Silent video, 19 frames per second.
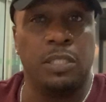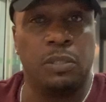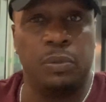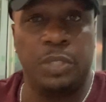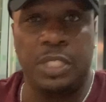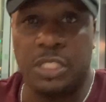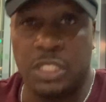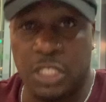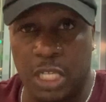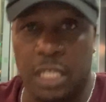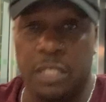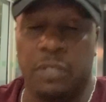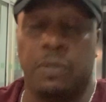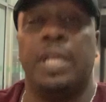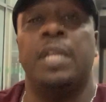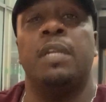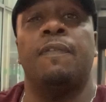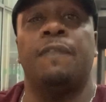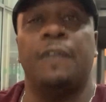to each other
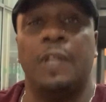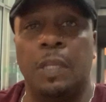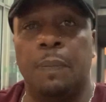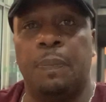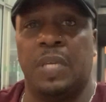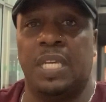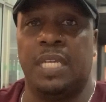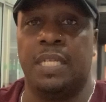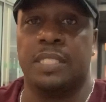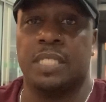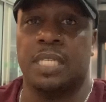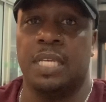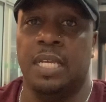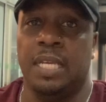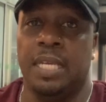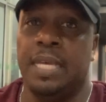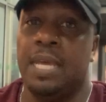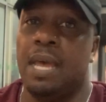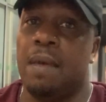in the Philippines.
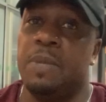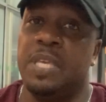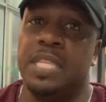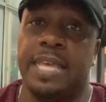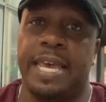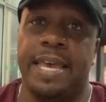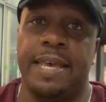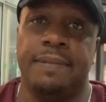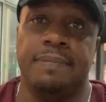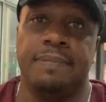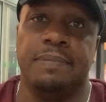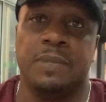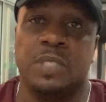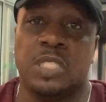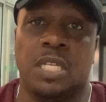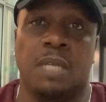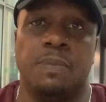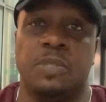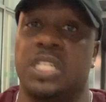I mean, that
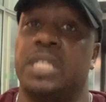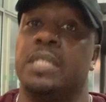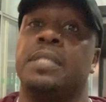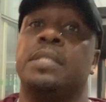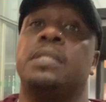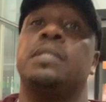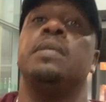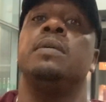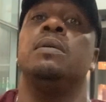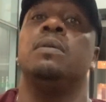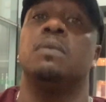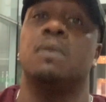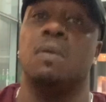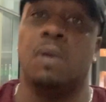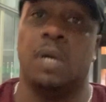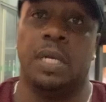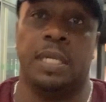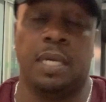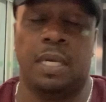subject is still
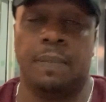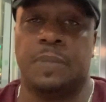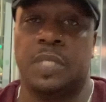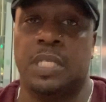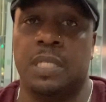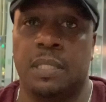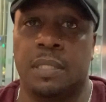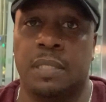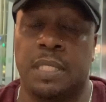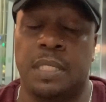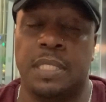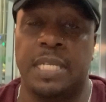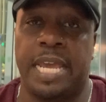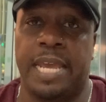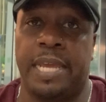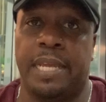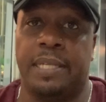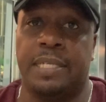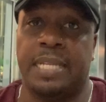going up to
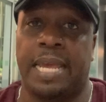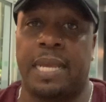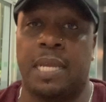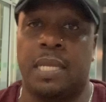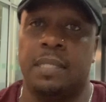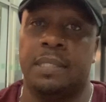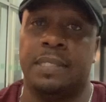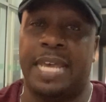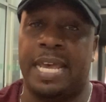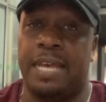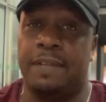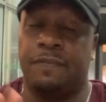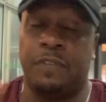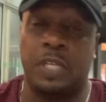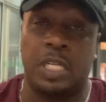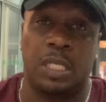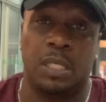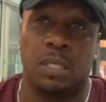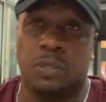today. That
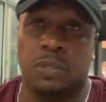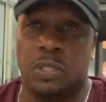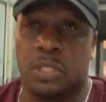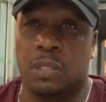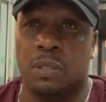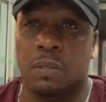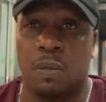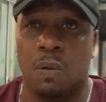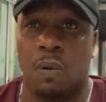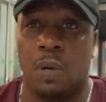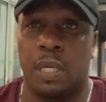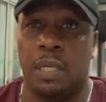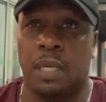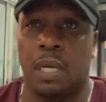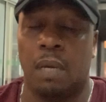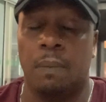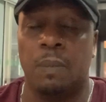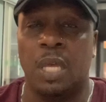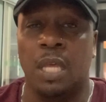video is still going
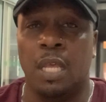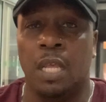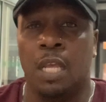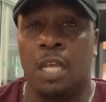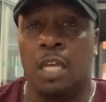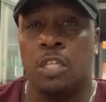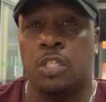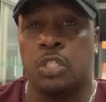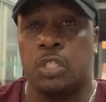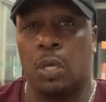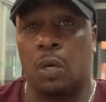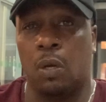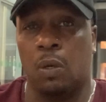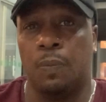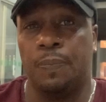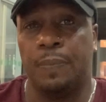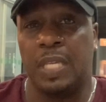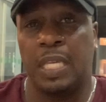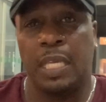up.
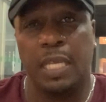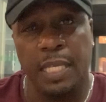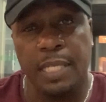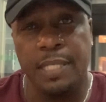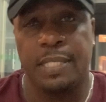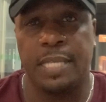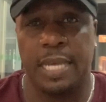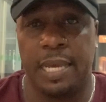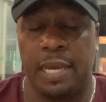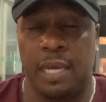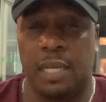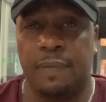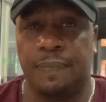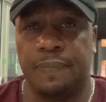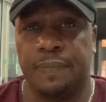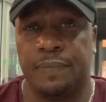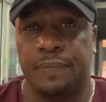So he said,